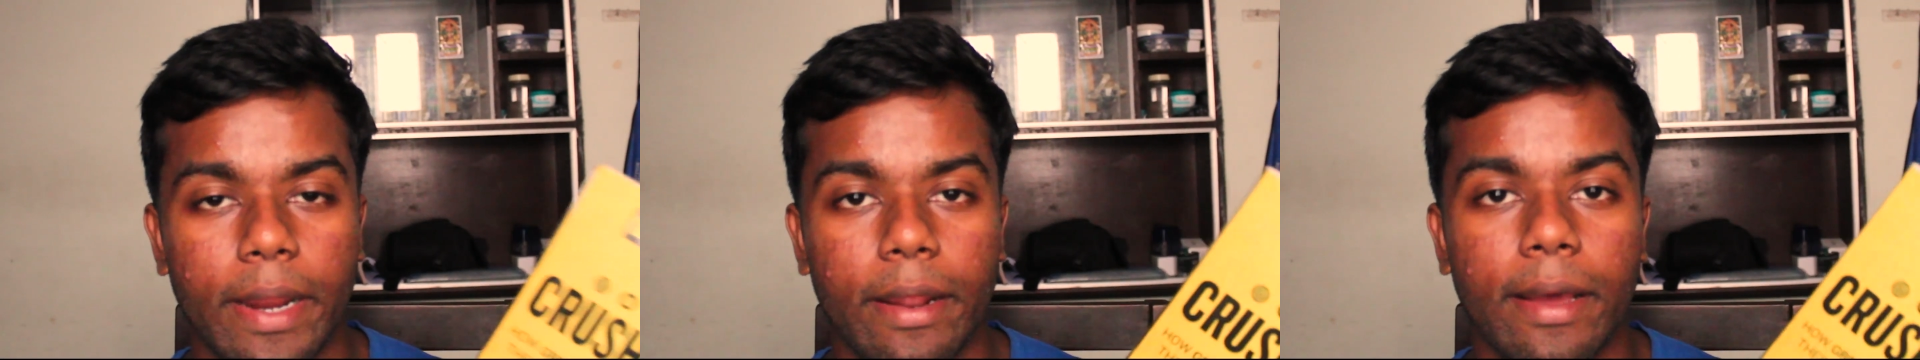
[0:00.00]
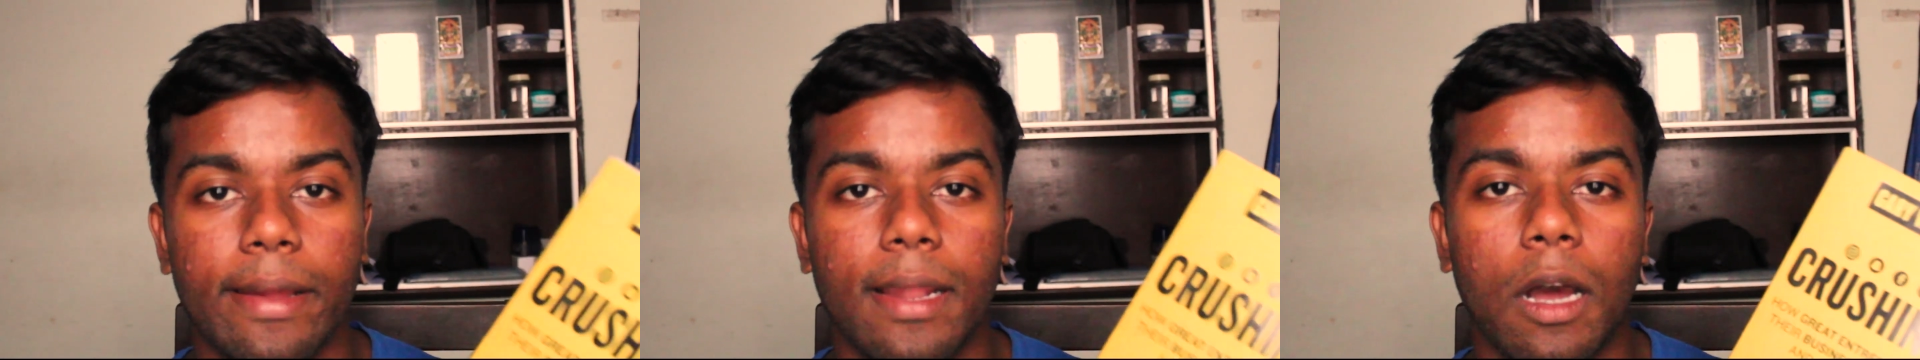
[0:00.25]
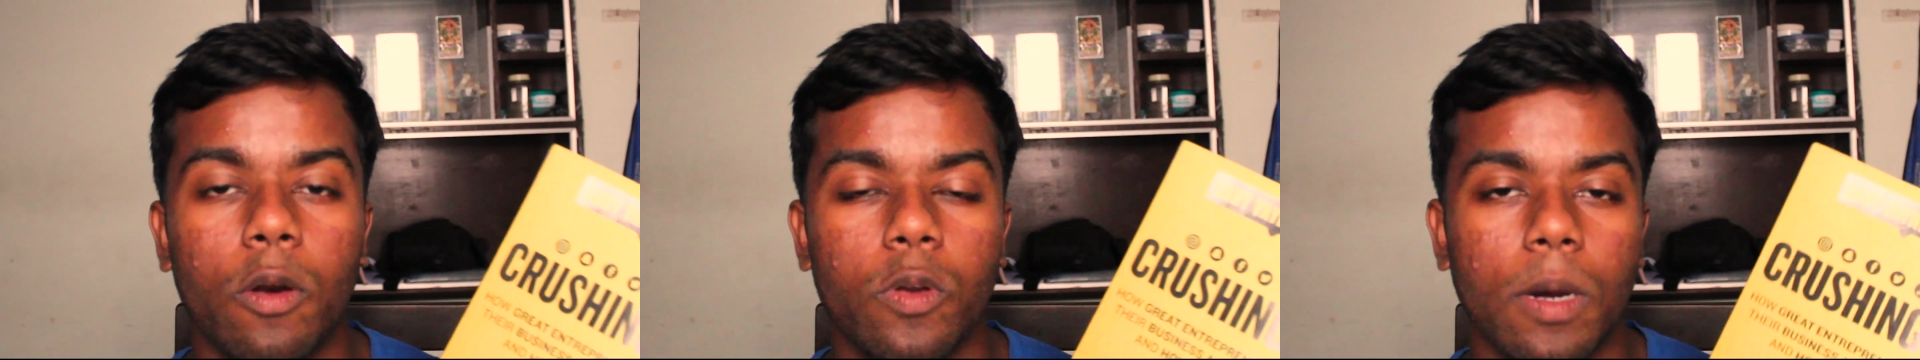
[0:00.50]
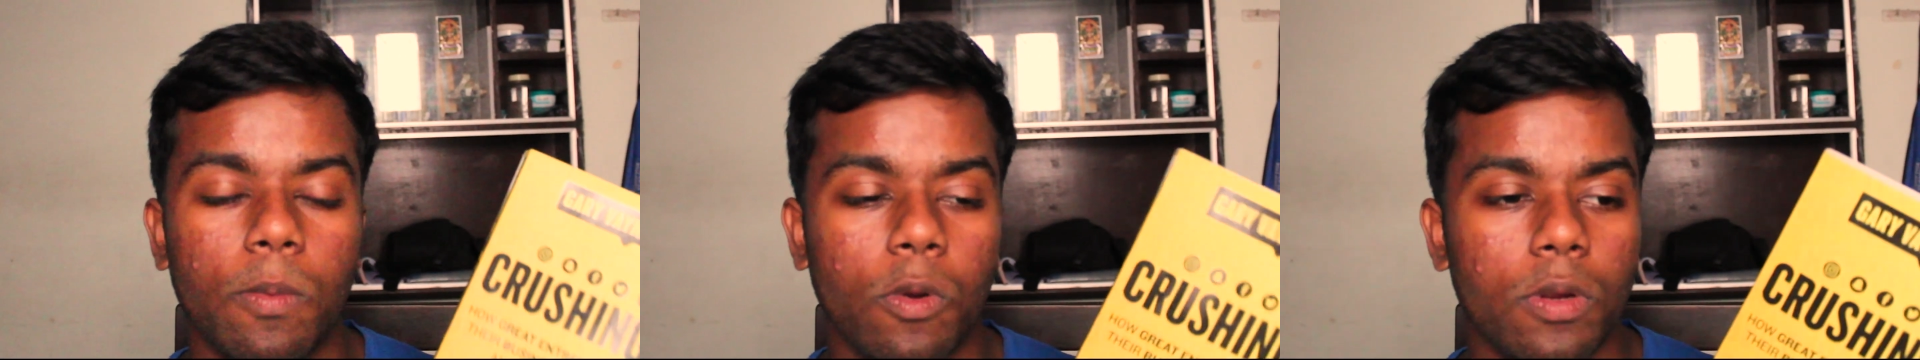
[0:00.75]
media and how
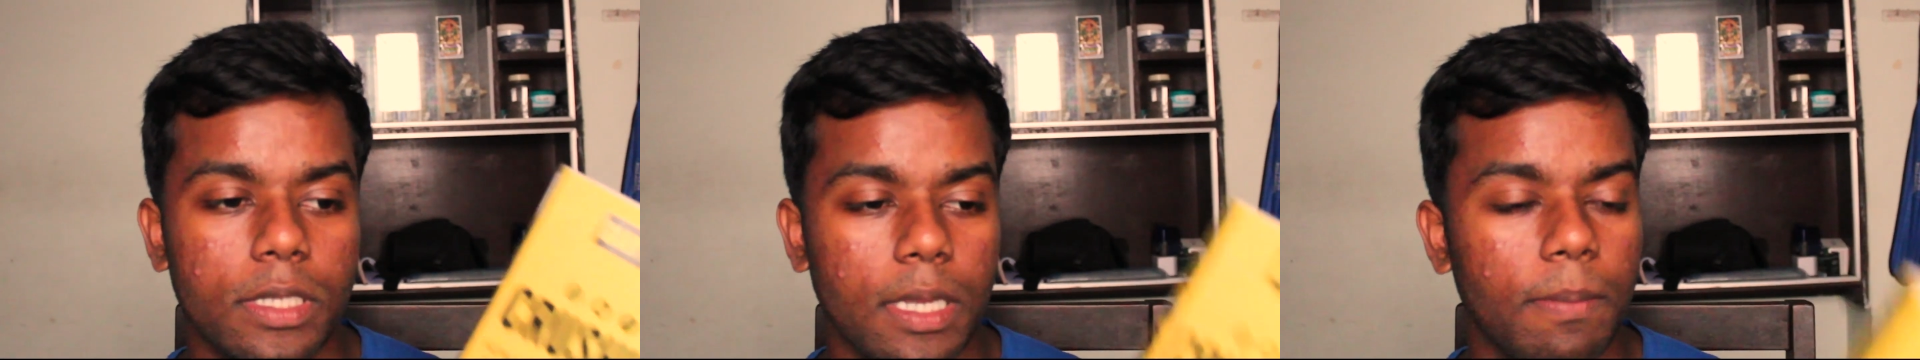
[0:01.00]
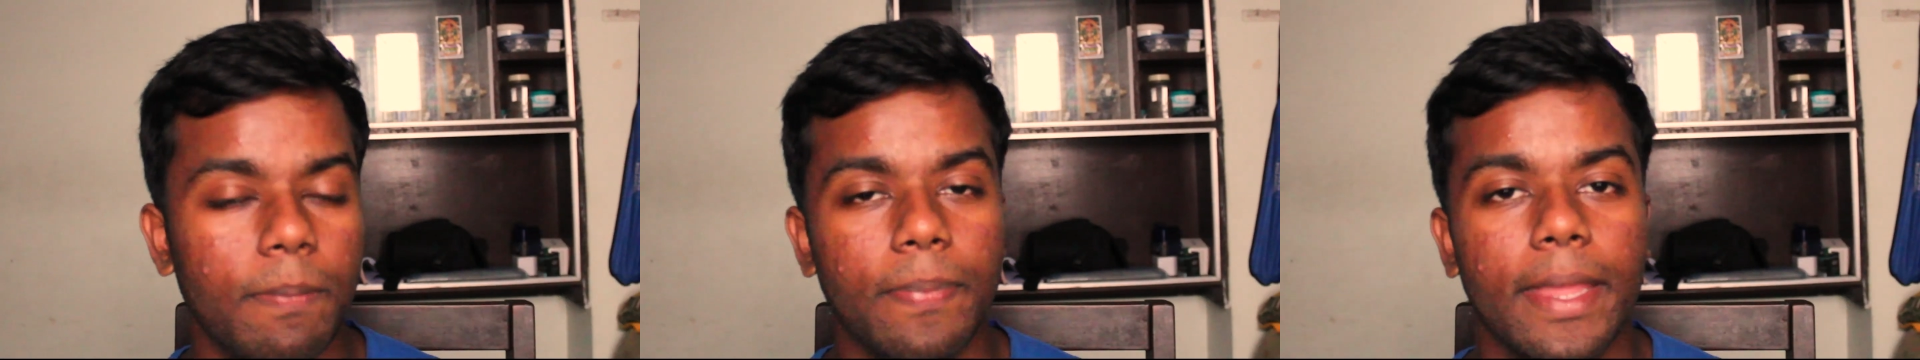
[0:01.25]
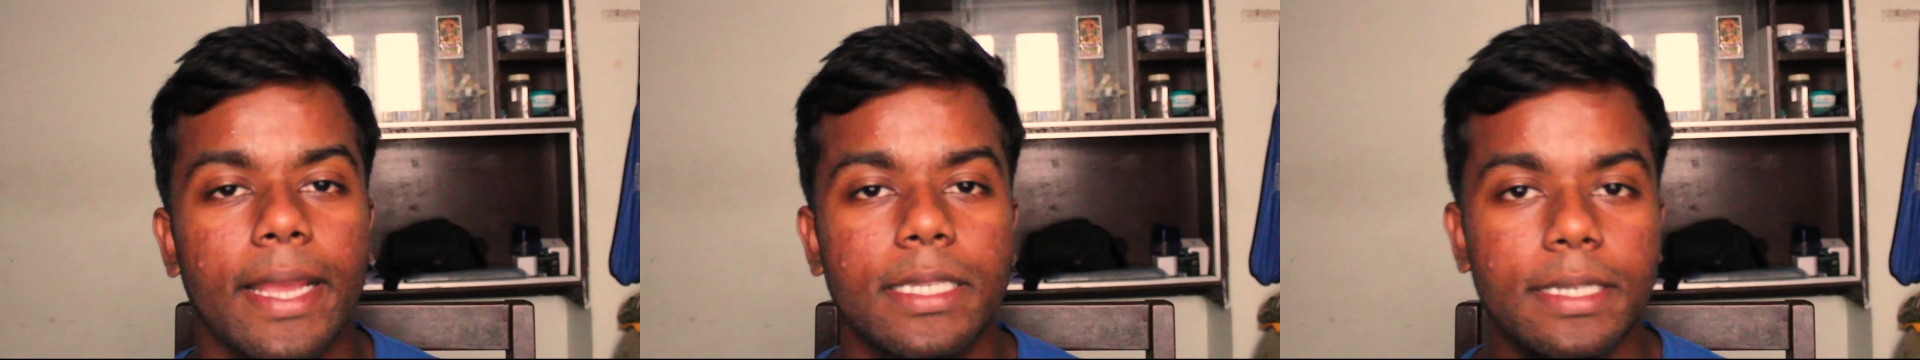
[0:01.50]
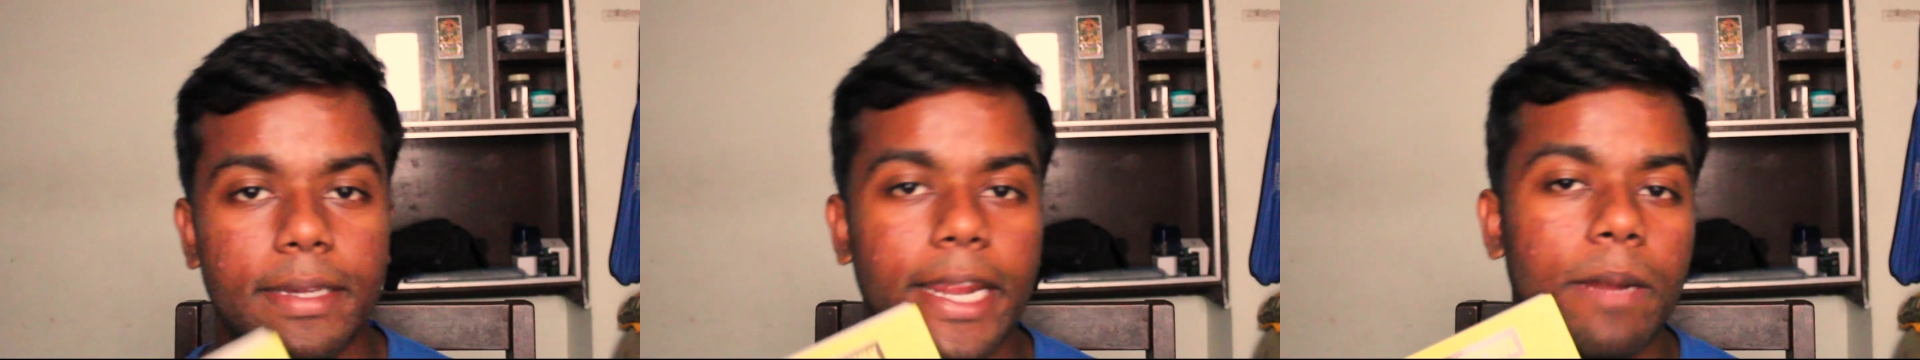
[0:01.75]
to approach them.
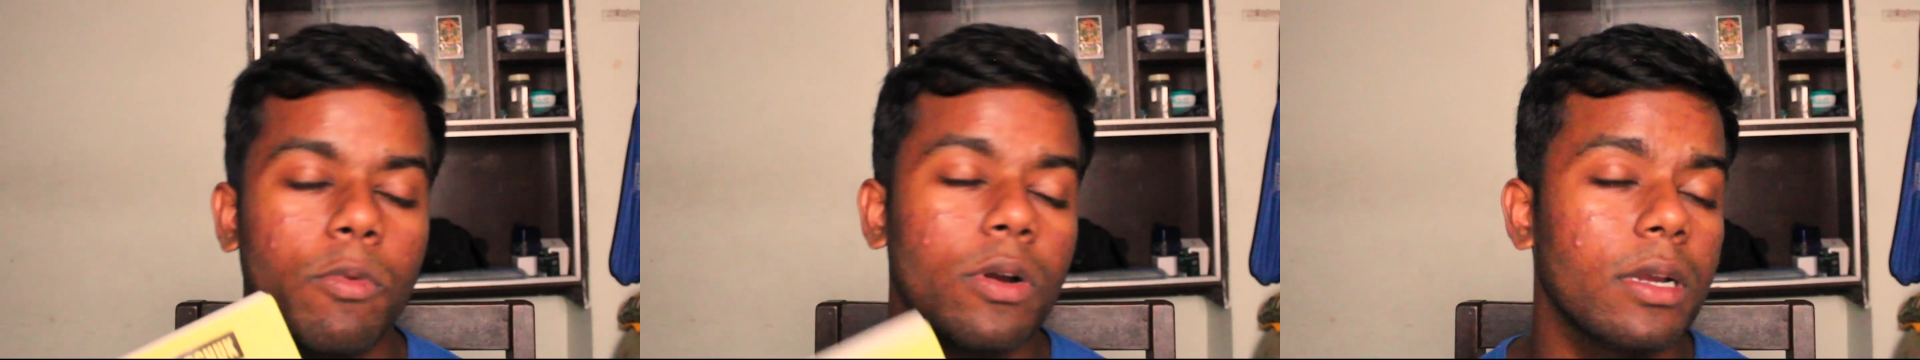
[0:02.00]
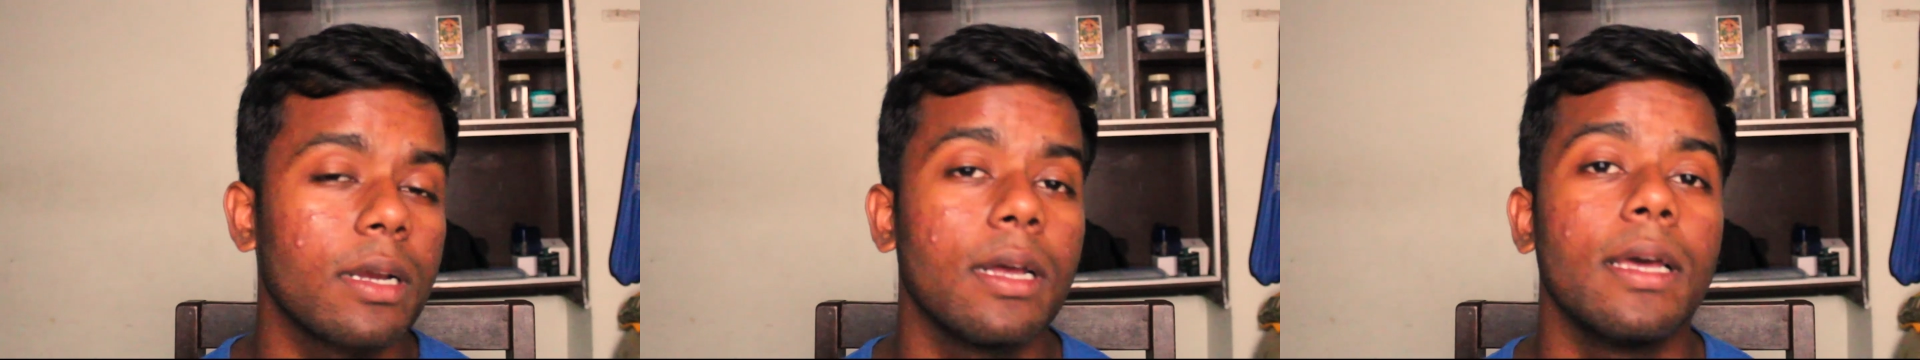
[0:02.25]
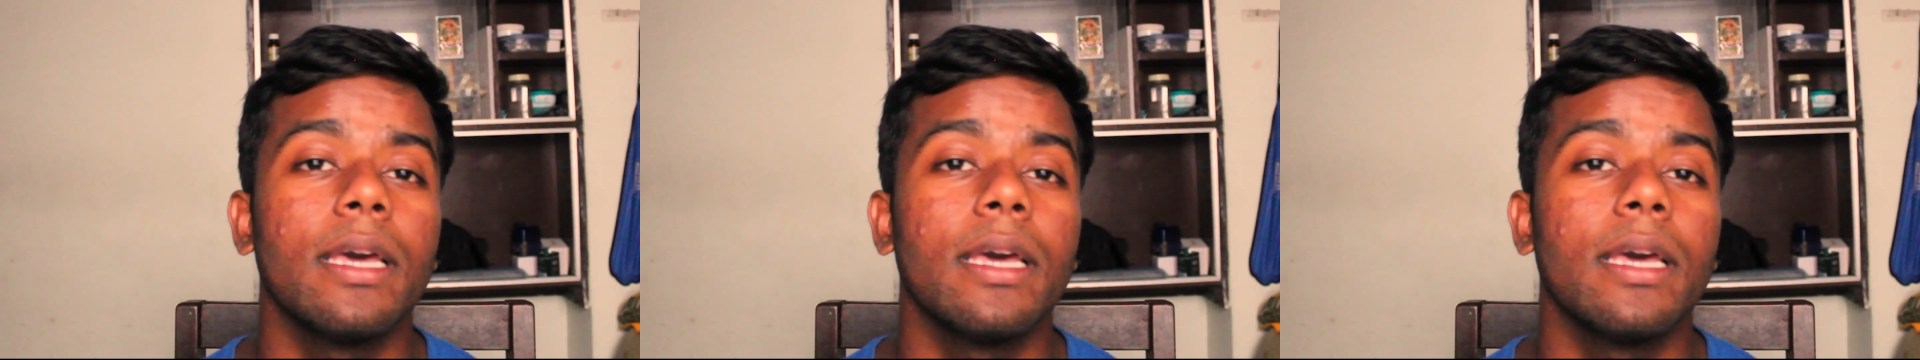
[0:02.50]
It's a great book.